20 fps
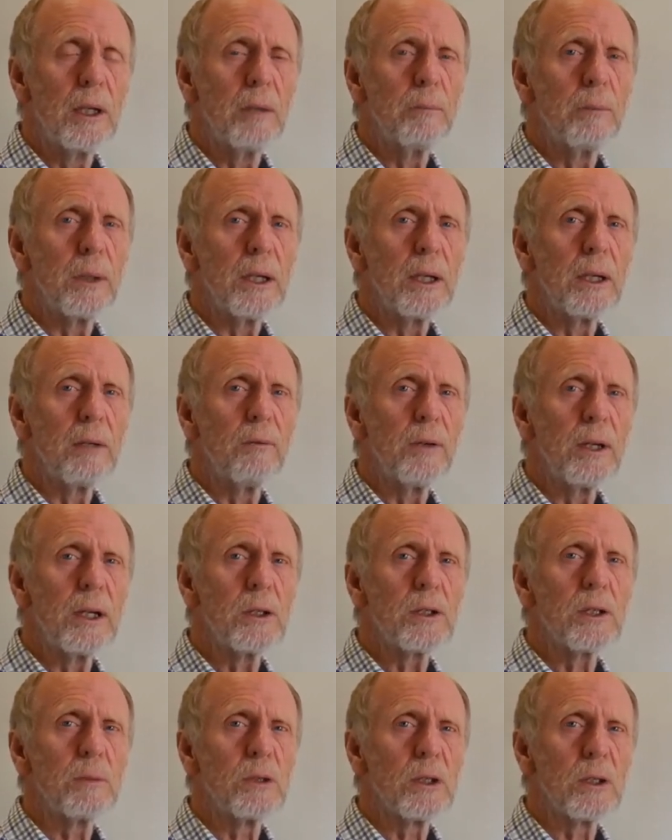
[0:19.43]
by
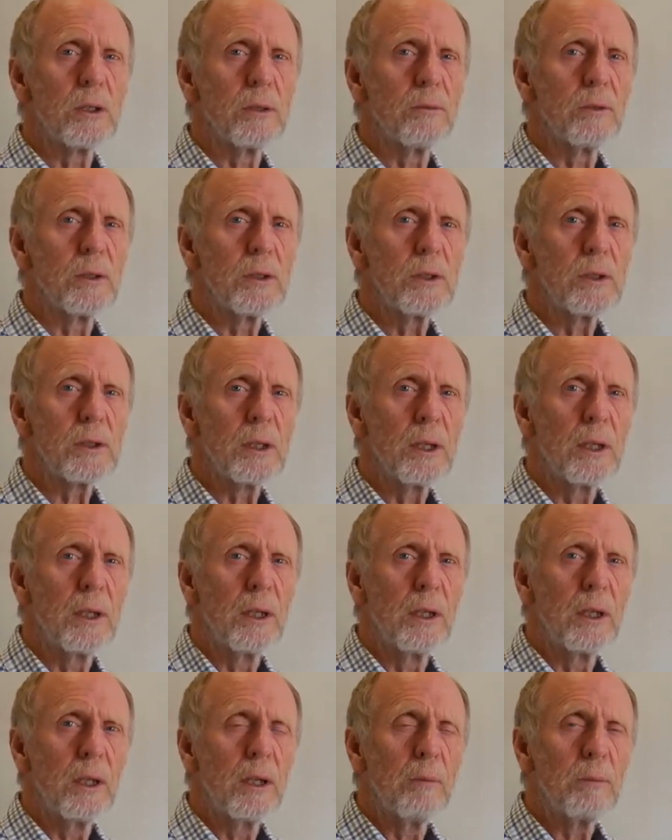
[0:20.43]
various observers,
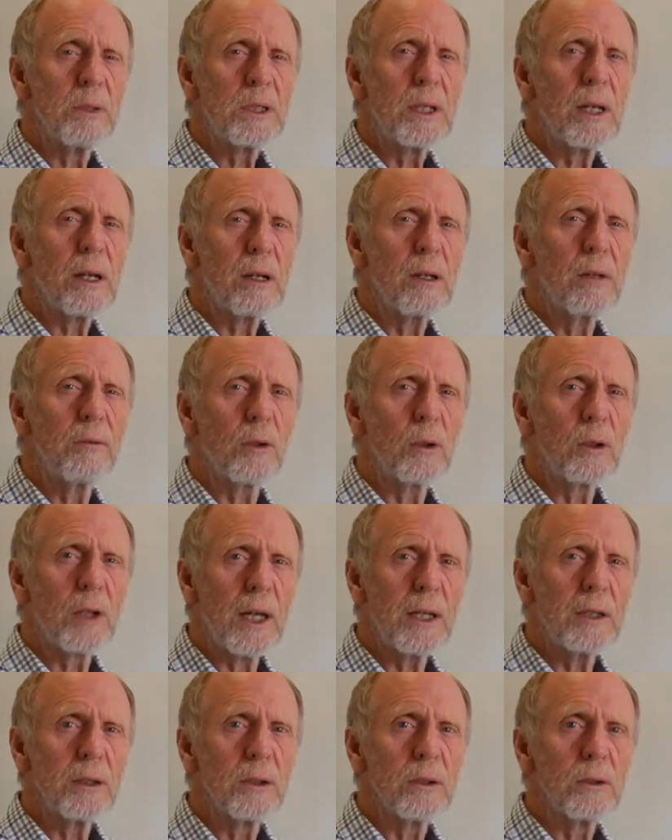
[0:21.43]
particularly of
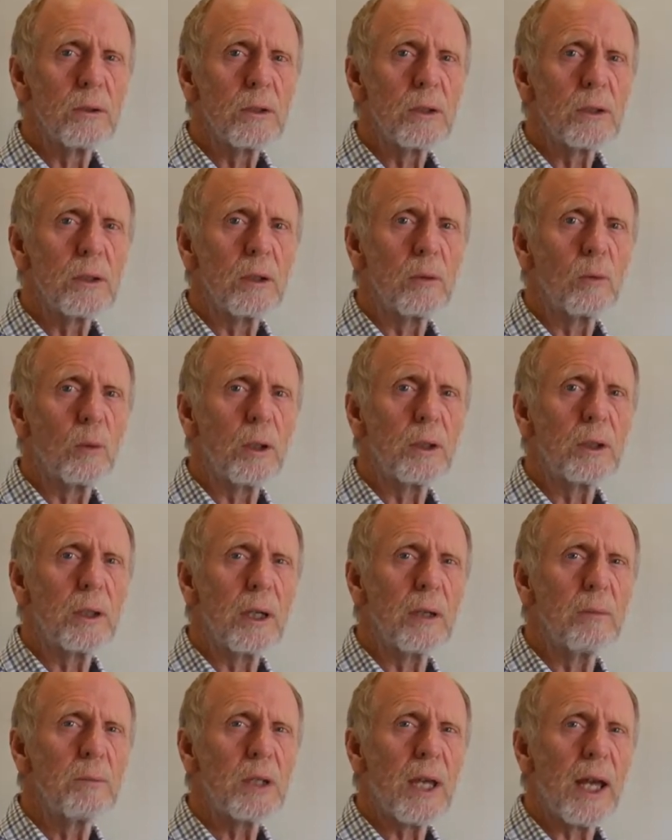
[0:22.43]
volcanoes, that what
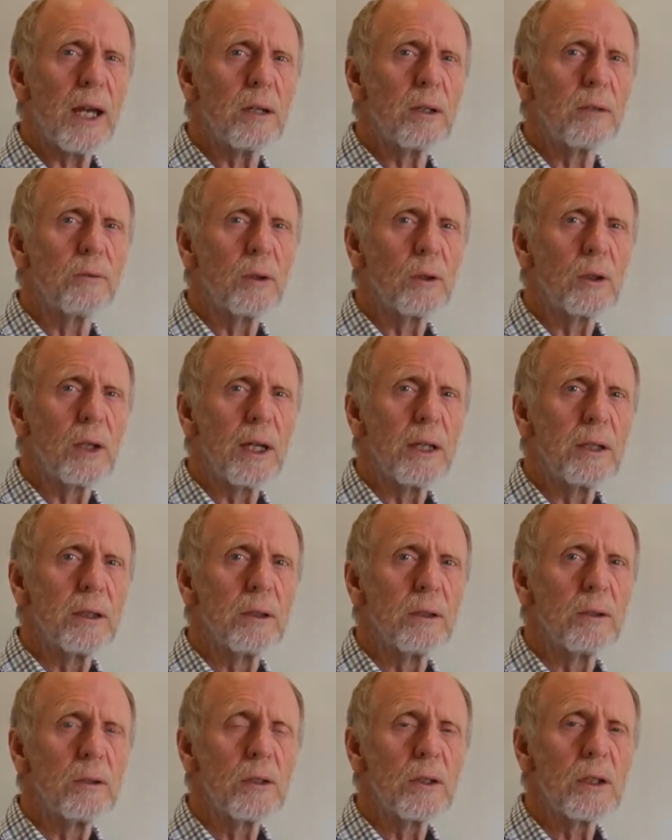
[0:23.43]
comes out of
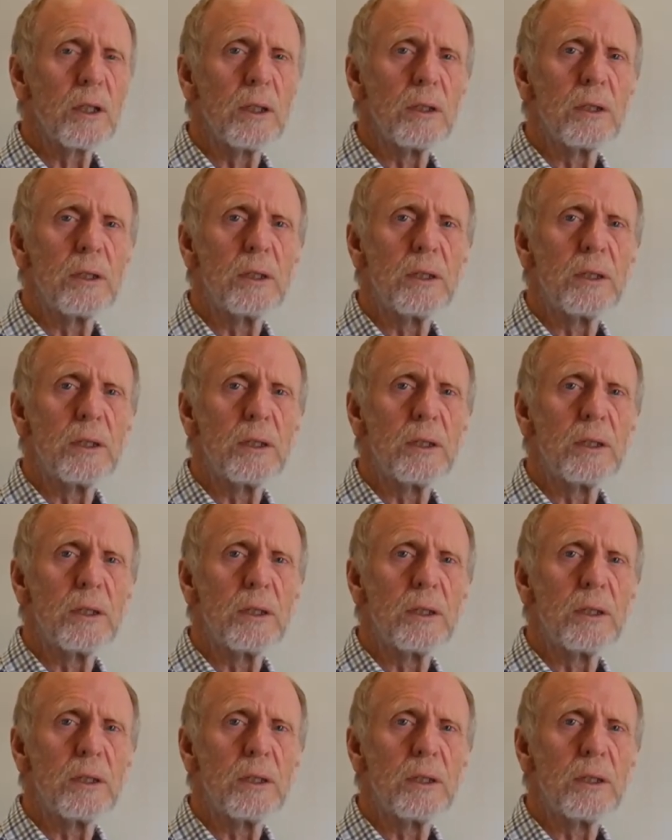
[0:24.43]
volcanoes is